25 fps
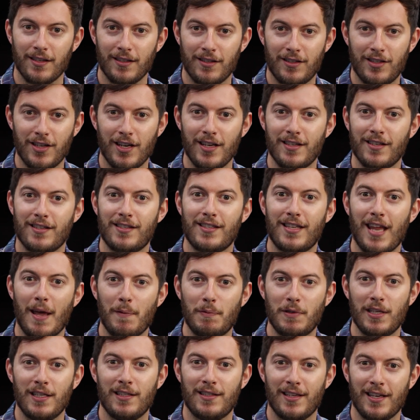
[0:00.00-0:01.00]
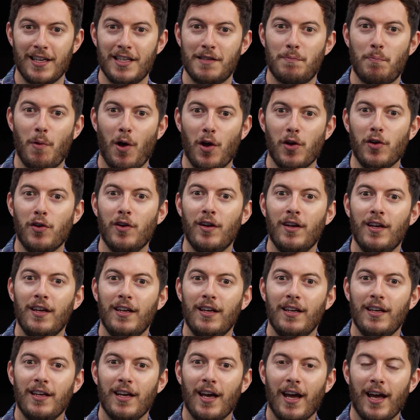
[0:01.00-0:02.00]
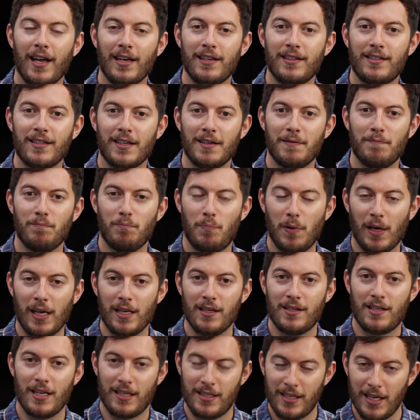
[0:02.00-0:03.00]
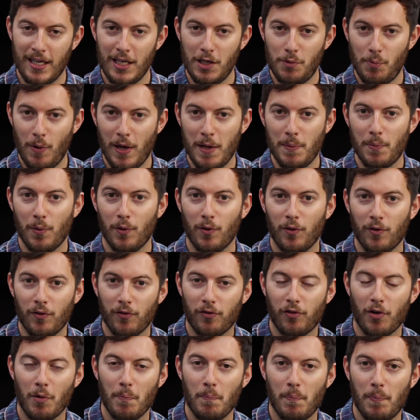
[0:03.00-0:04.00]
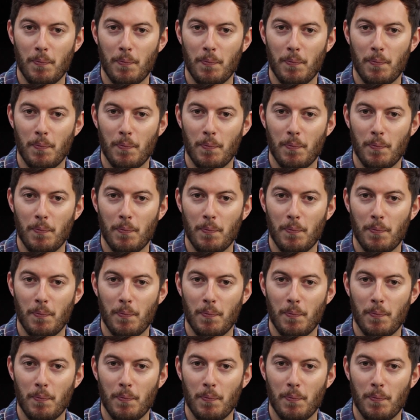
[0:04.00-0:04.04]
as Jesus steps into his boat and um, begins to teach people from